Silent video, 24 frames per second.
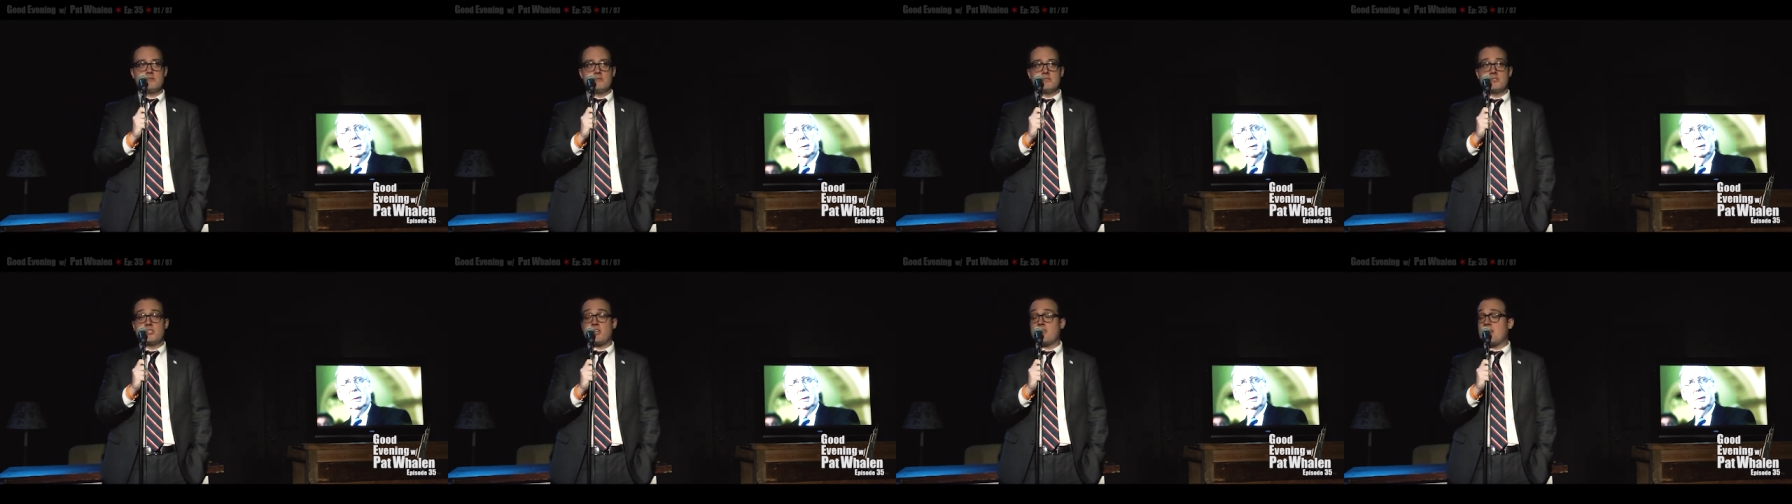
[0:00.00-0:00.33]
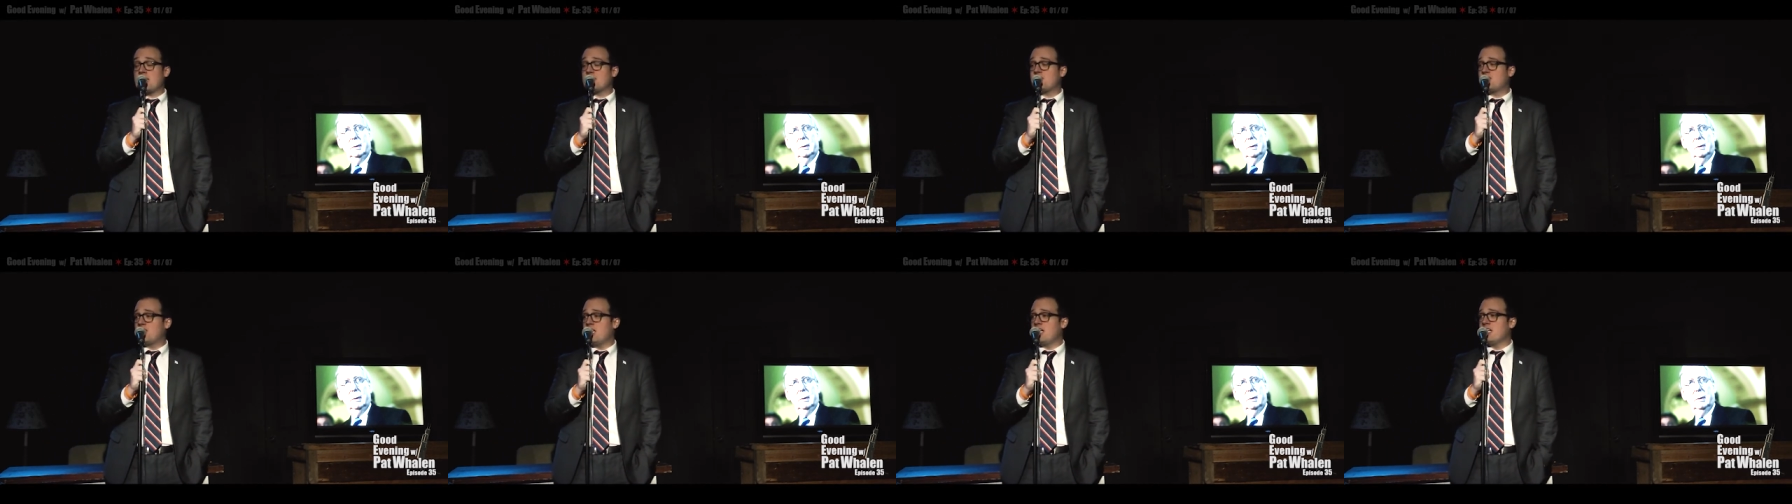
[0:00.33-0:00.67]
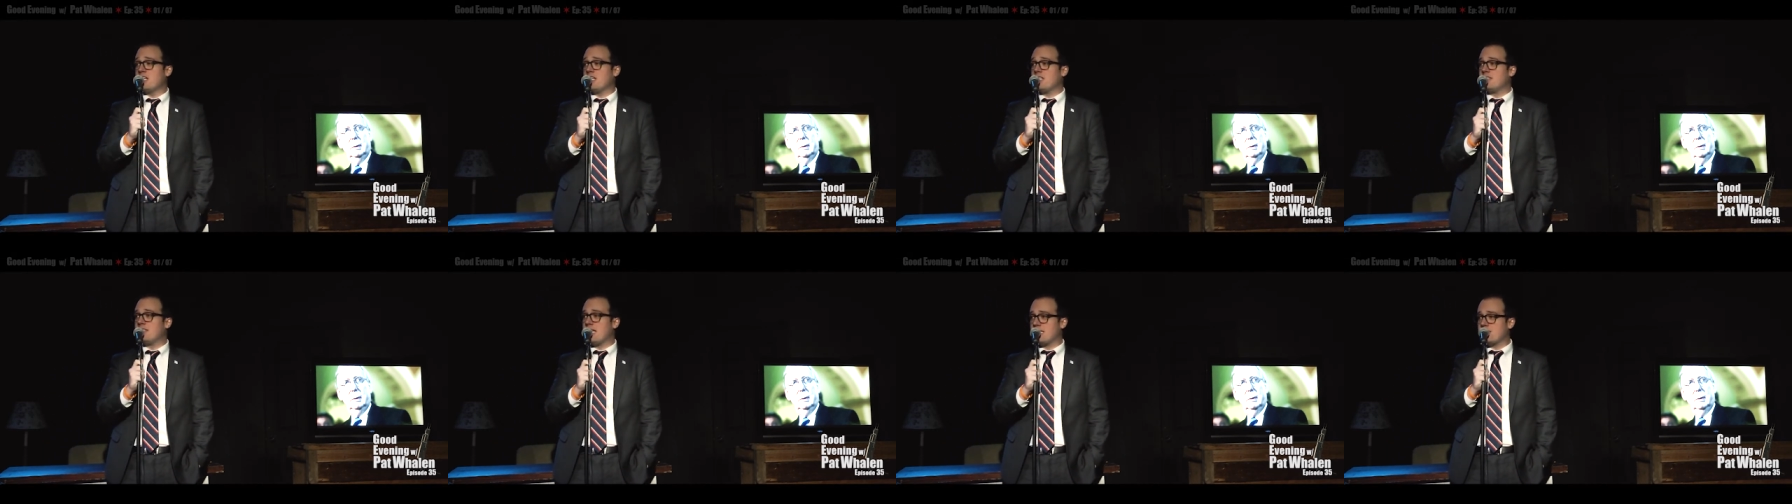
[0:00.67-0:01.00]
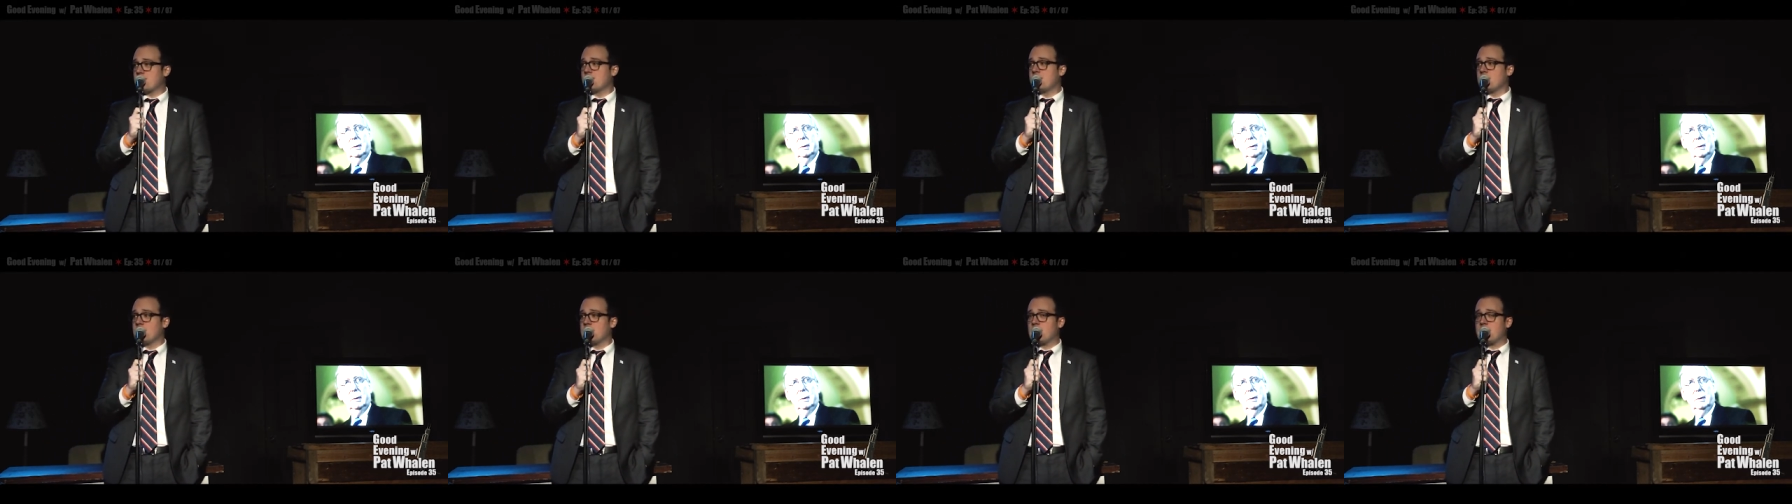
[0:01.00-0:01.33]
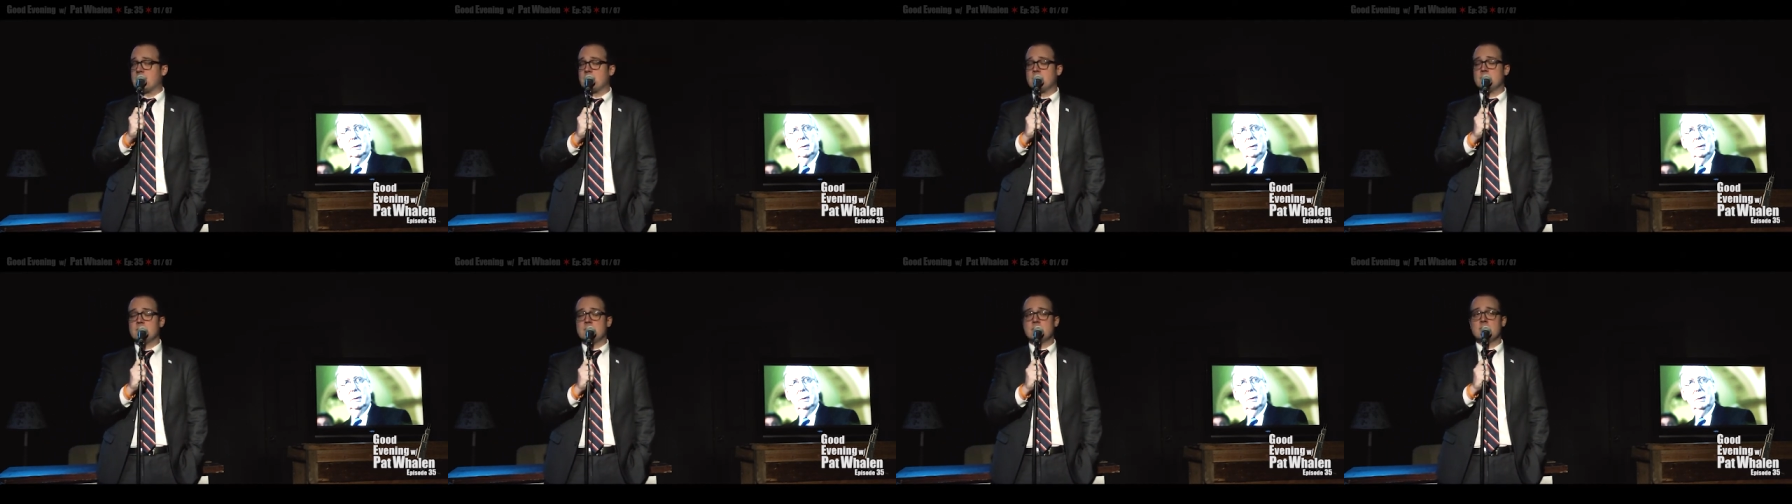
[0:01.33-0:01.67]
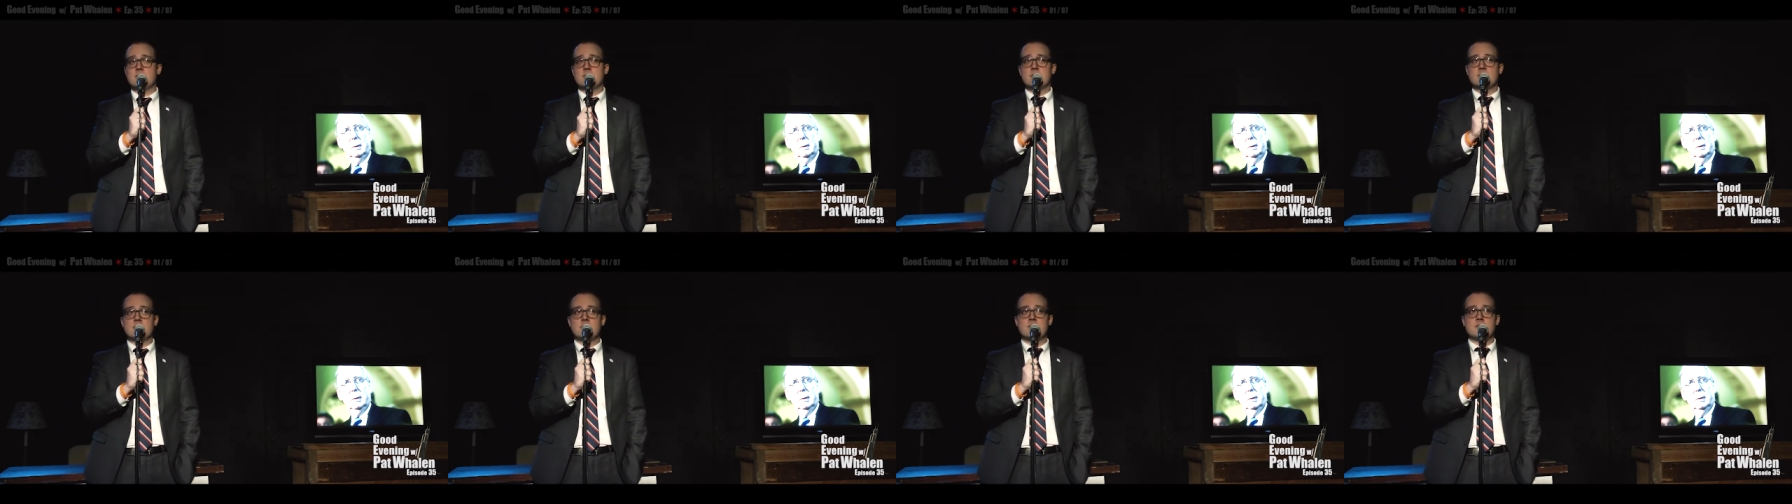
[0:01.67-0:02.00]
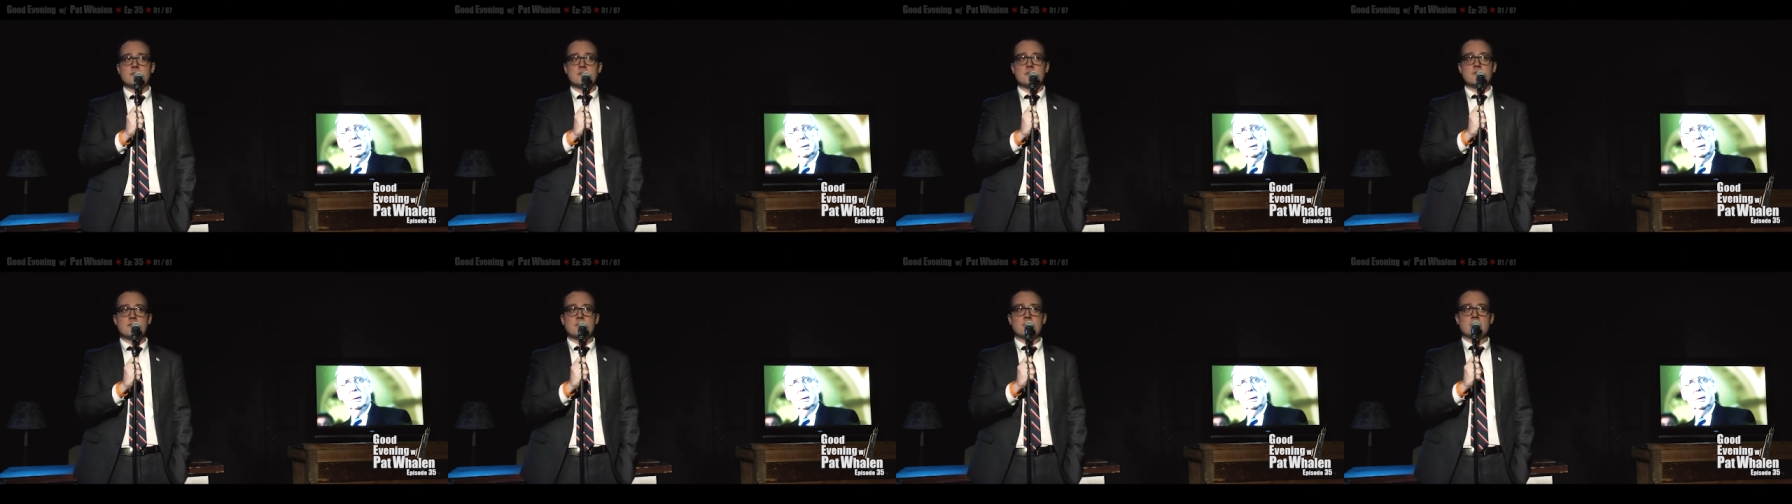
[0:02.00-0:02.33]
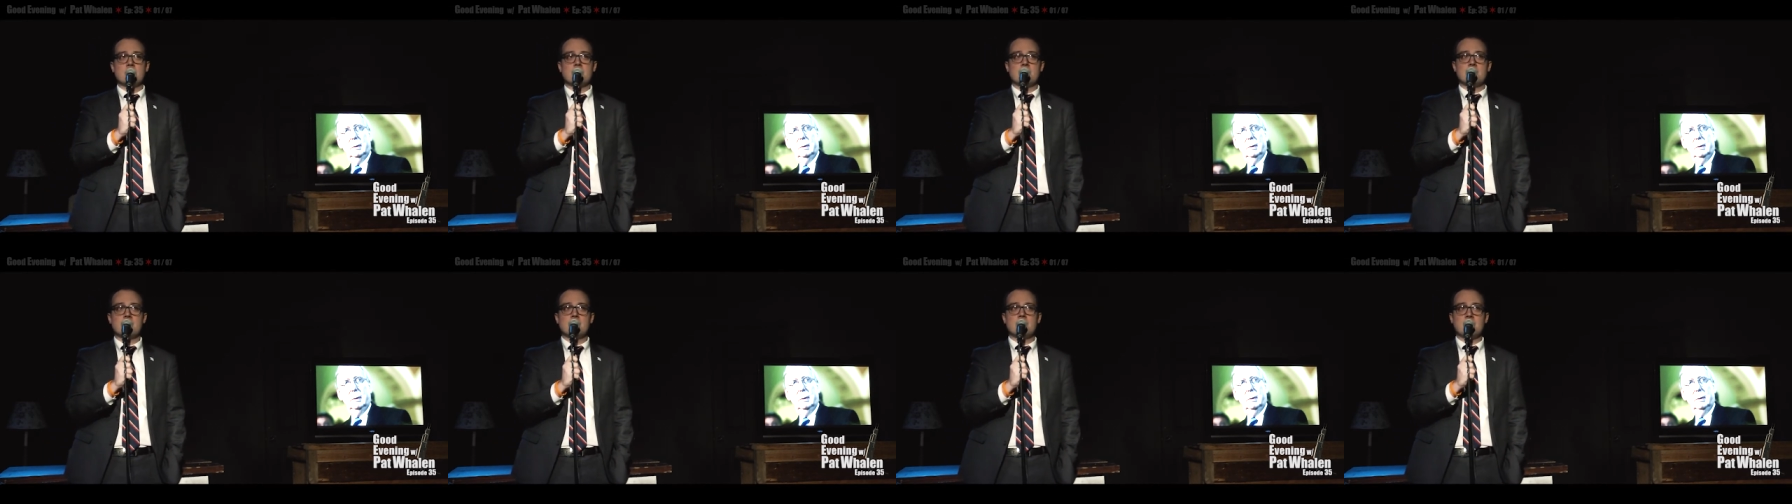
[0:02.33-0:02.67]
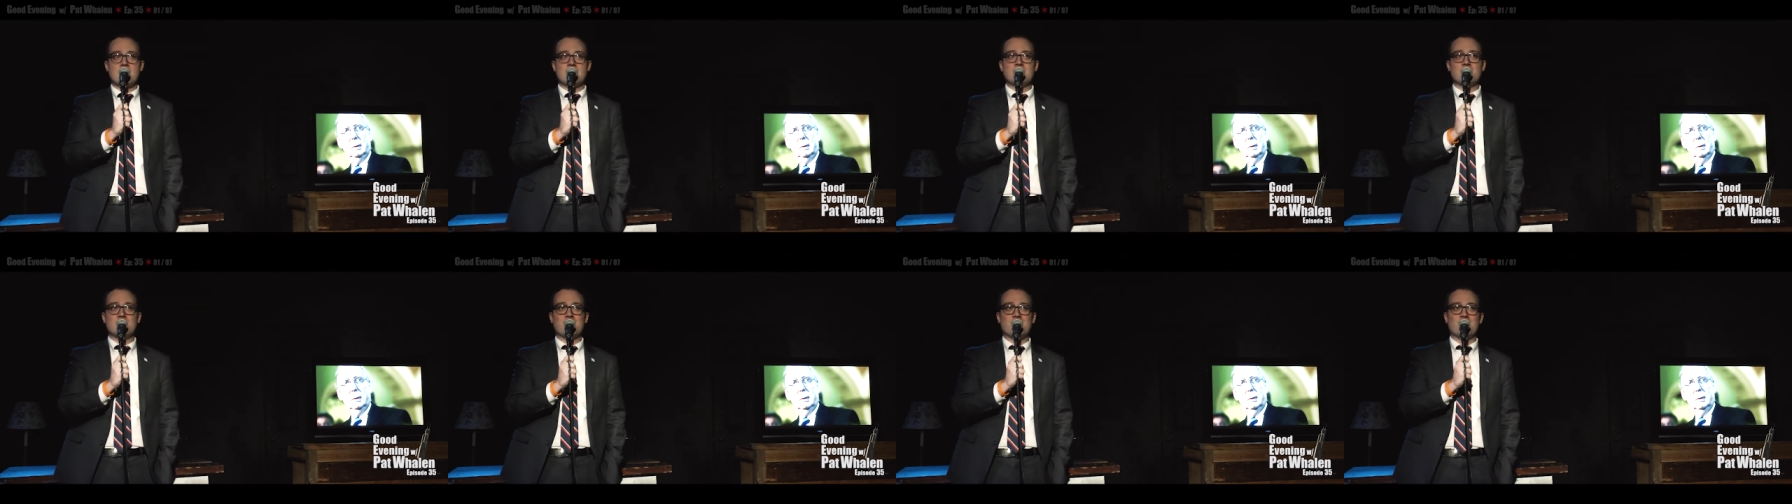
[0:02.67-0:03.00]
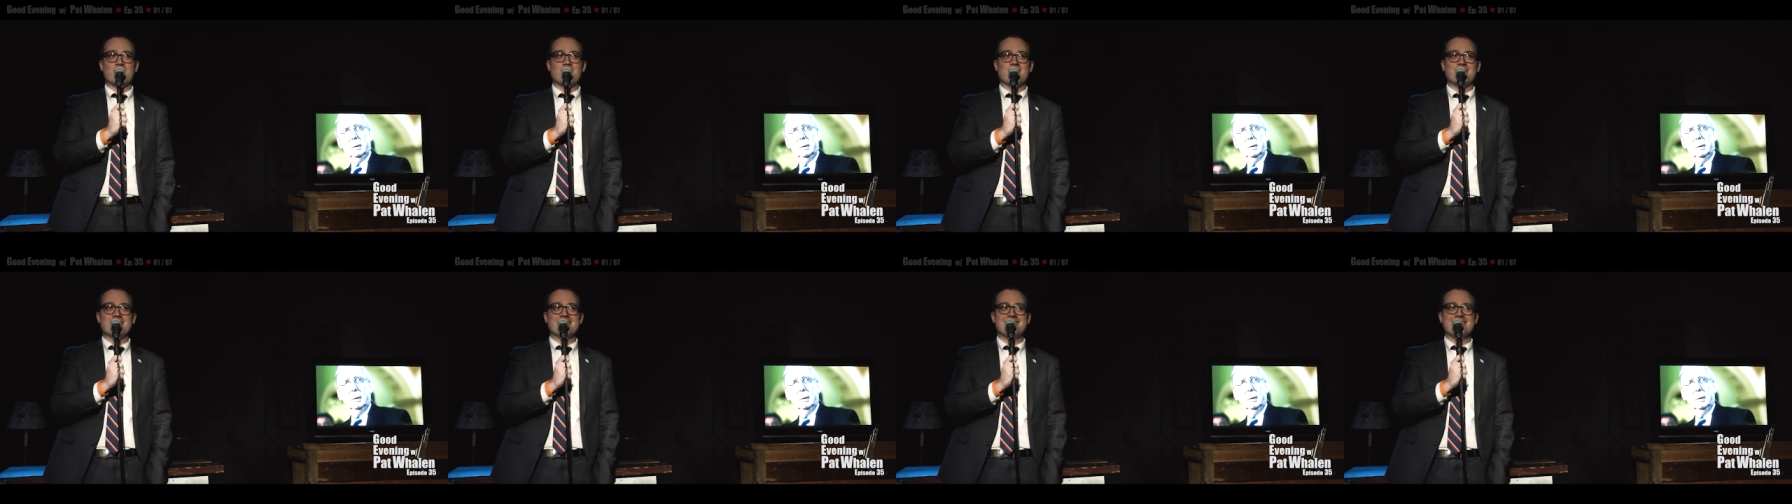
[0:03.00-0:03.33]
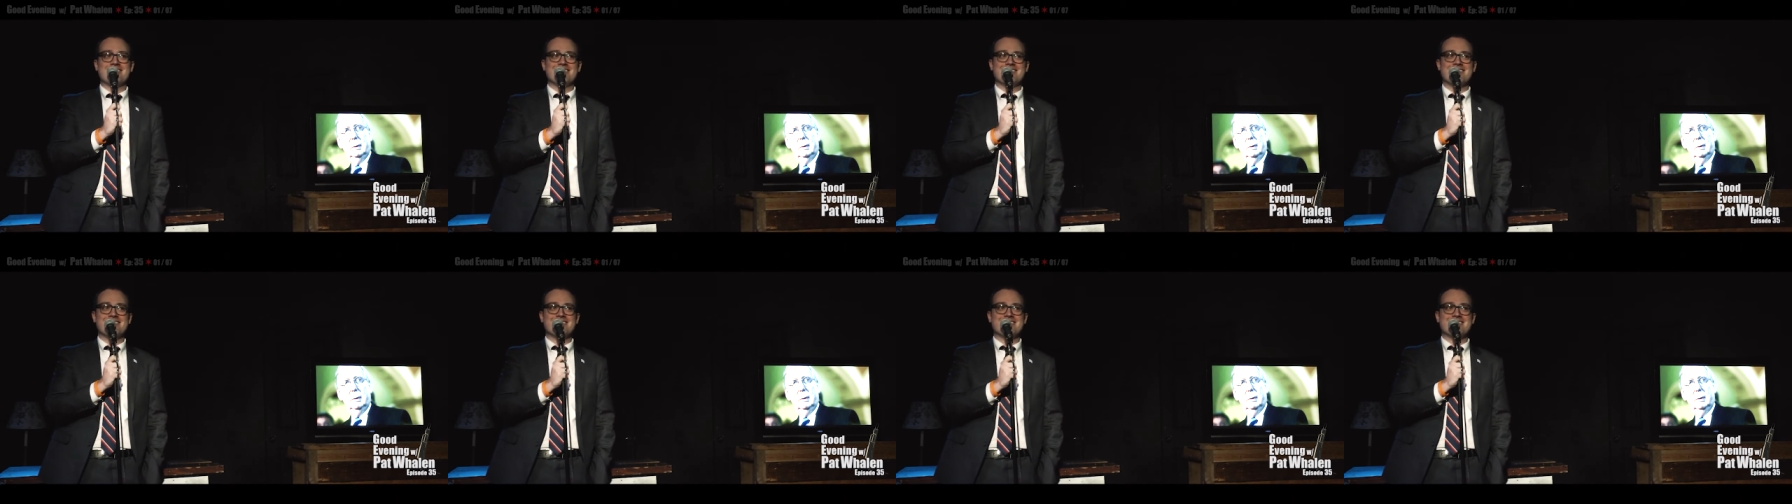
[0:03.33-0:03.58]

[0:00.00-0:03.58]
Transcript: So that's good. That's good. That's good.